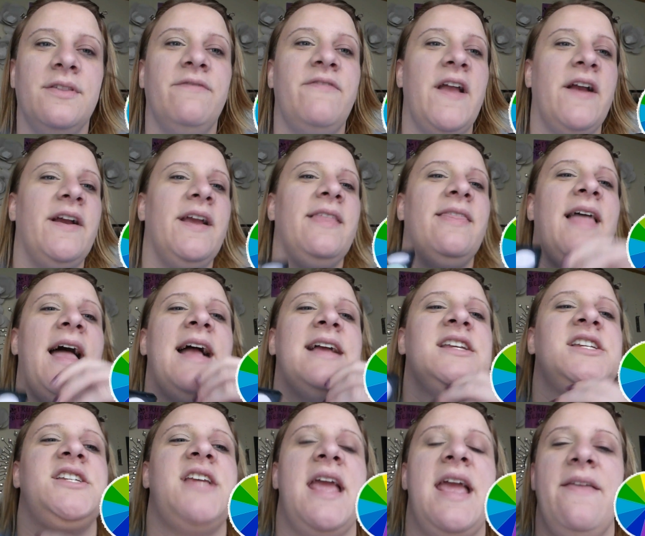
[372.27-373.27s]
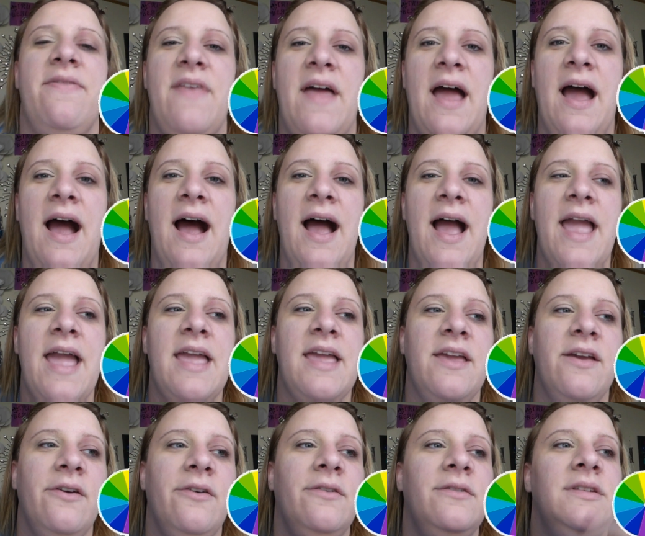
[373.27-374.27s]
the very last shade that I
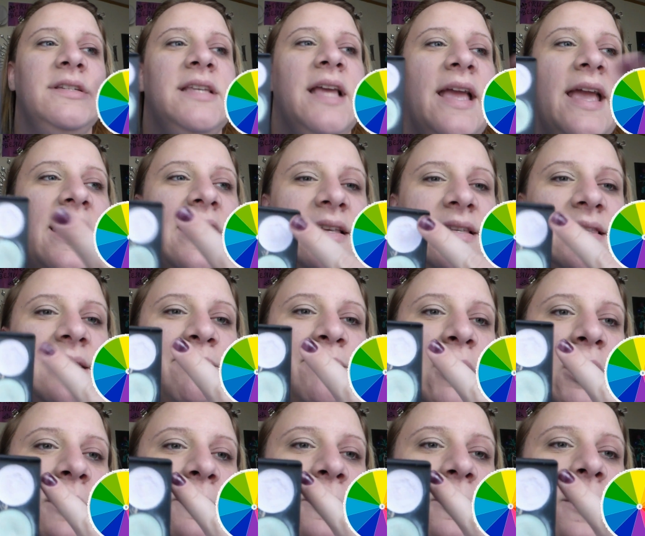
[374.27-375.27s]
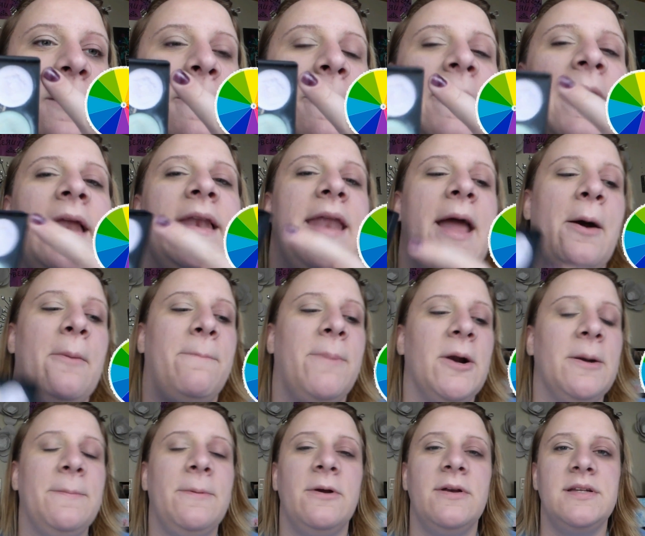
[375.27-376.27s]
use is the purple. Now
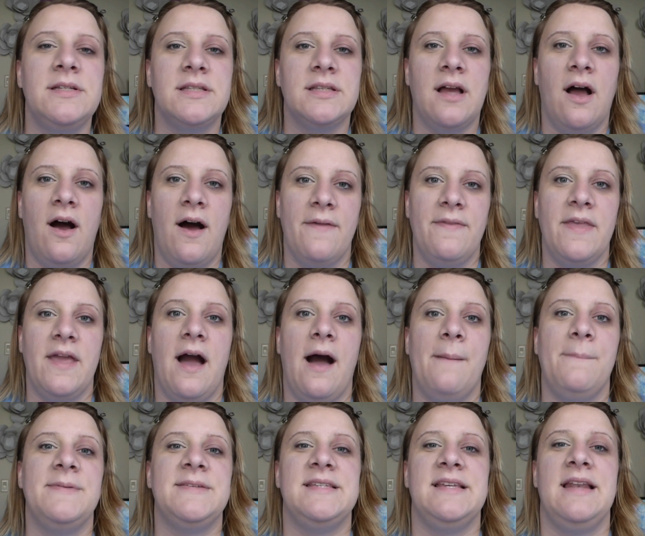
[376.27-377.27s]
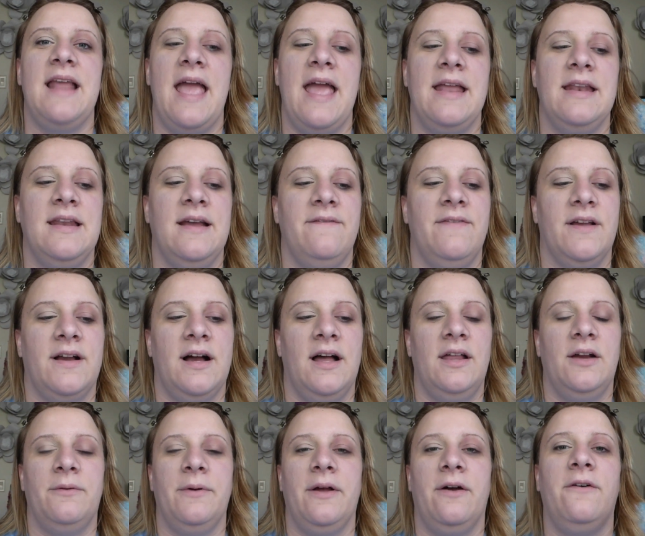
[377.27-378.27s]
purple is on the opposite end of the
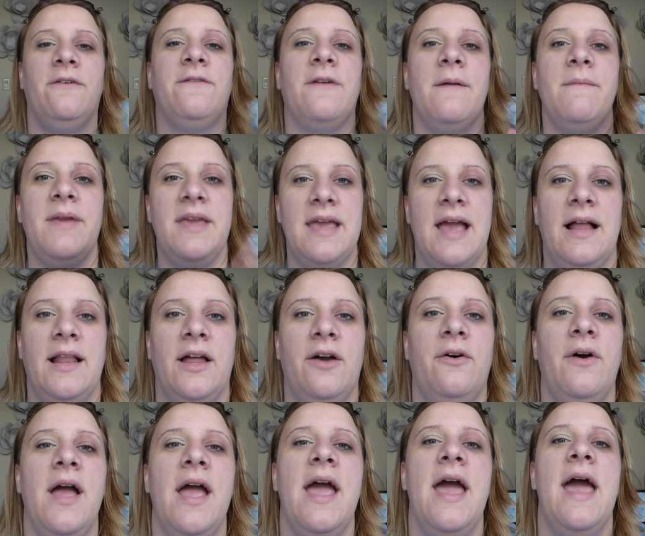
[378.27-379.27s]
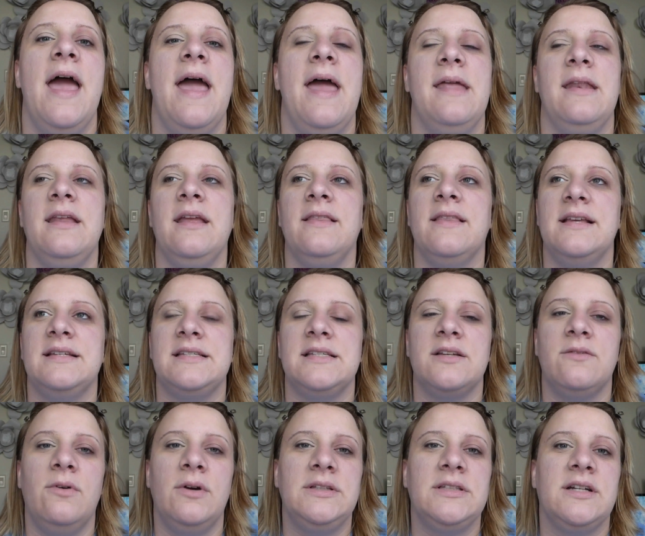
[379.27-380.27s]
color wheel from yellow, and this
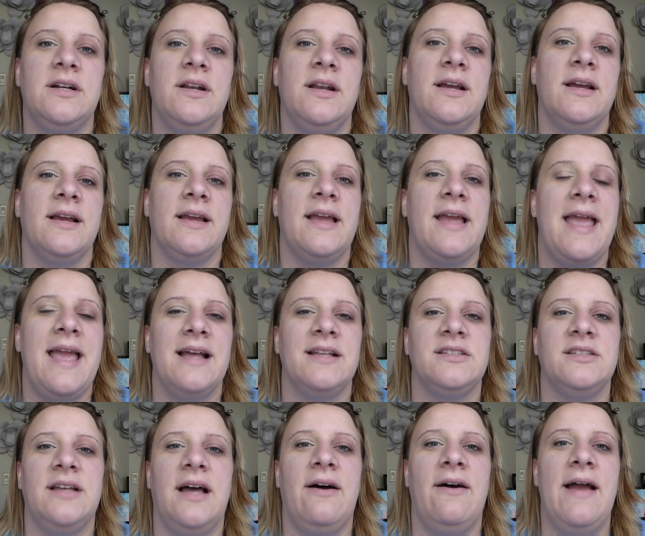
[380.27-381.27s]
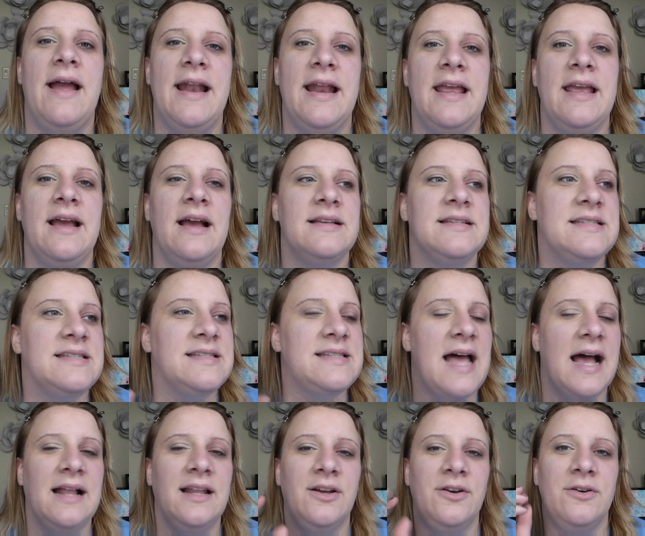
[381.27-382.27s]
is what's going to cancel out any
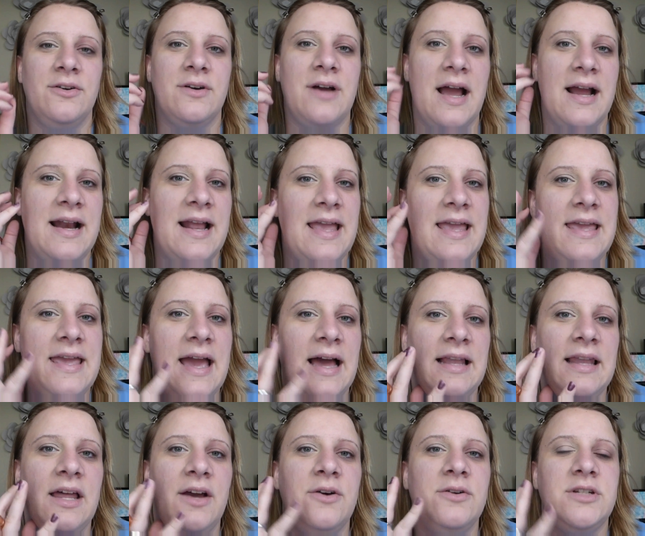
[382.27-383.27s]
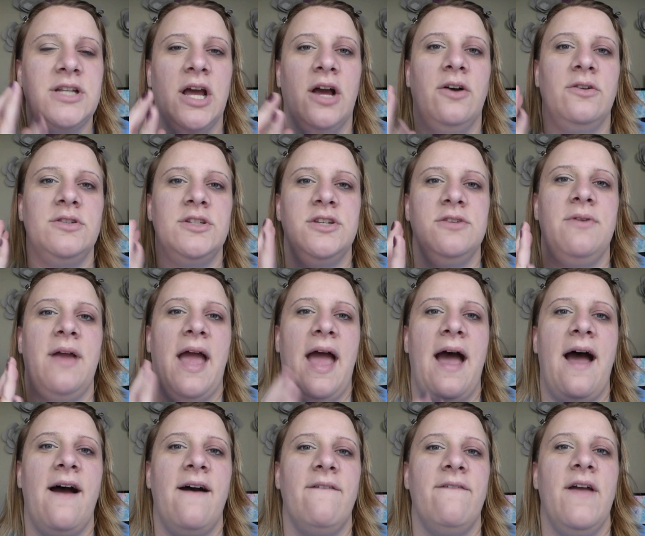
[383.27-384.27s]
sallow kind of yellow tones you
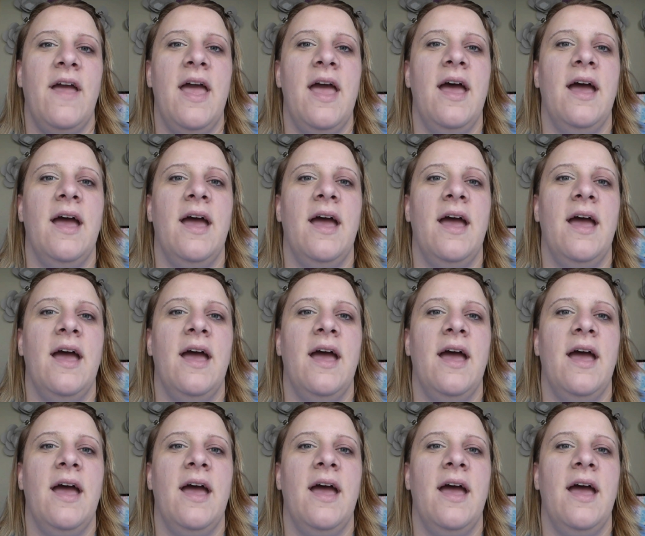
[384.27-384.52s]
have,